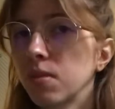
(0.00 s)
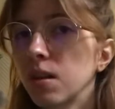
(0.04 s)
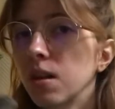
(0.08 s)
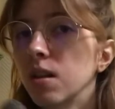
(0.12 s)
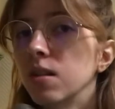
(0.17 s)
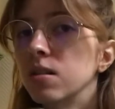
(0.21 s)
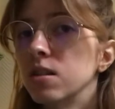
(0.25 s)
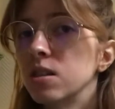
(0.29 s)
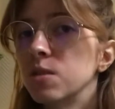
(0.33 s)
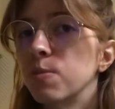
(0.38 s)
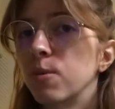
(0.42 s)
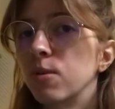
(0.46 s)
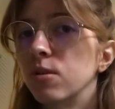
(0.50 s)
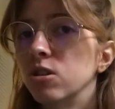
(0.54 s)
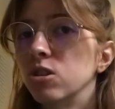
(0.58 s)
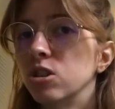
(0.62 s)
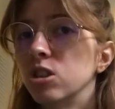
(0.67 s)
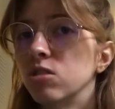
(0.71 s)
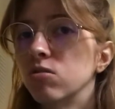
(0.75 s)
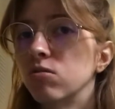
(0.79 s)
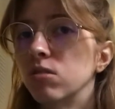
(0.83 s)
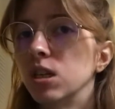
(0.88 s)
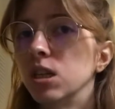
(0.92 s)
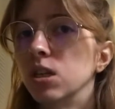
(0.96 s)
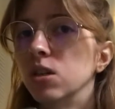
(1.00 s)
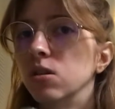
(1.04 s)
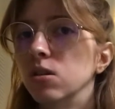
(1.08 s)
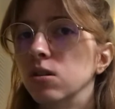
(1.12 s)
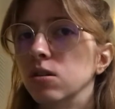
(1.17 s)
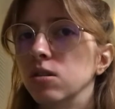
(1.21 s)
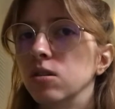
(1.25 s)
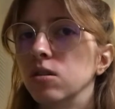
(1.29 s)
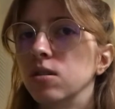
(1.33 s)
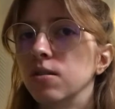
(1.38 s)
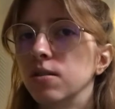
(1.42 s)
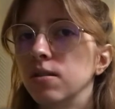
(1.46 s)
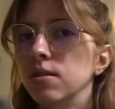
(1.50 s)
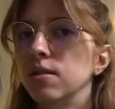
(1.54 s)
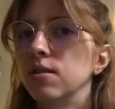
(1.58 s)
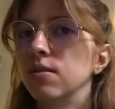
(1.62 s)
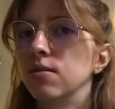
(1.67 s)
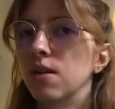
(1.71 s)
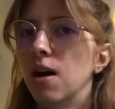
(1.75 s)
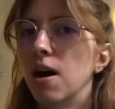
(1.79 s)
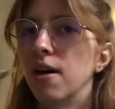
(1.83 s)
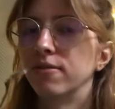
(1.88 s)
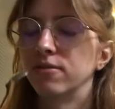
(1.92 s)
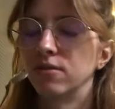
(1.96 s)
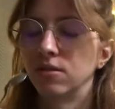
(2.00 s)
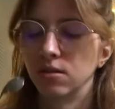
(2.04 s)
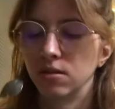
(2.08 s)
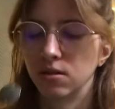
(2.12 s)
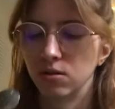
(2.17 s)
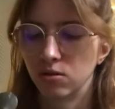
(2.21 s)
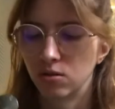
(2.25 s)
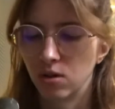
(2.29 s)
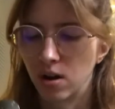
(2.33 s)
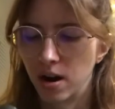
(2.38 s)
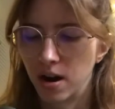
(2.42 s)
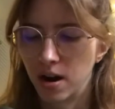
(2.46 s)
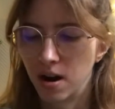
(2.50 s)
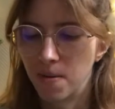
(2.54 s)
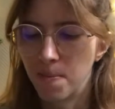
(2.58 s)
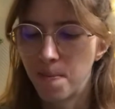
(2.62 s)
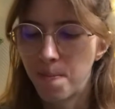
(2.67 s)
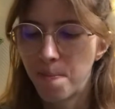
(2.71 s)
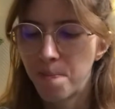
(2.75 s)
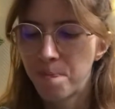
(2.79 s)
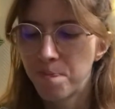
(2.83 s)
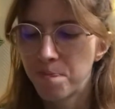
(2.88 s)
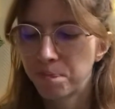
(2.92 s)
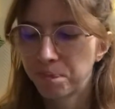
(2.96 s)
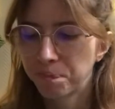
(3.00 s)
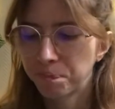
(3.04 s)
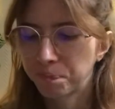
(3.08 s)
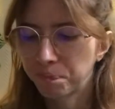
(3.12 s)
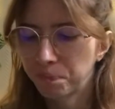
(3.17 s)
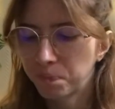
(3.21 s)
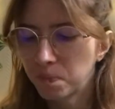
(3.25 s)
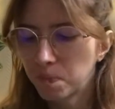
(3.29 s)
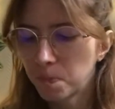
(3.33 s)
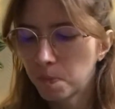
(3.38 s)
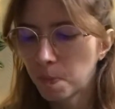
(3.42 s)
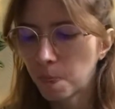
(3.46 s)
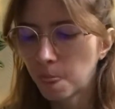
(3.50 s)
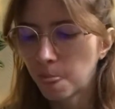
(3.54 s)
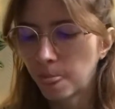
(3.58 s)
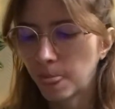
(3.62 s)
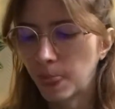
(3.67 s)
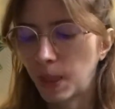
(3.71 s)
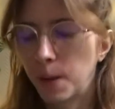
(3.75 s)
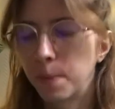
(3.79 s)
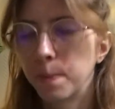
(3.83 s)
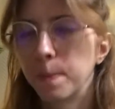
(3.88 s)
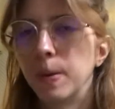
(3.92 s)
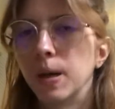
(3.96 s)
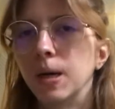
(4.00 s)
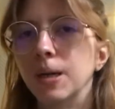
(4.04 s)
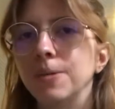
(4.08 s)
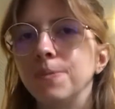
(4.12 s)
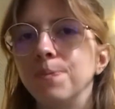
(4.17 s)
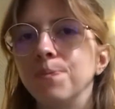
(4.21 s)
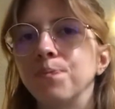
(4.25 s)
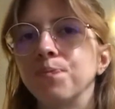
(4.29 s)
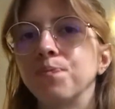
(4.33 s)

this courage is very good. You have to try it. But,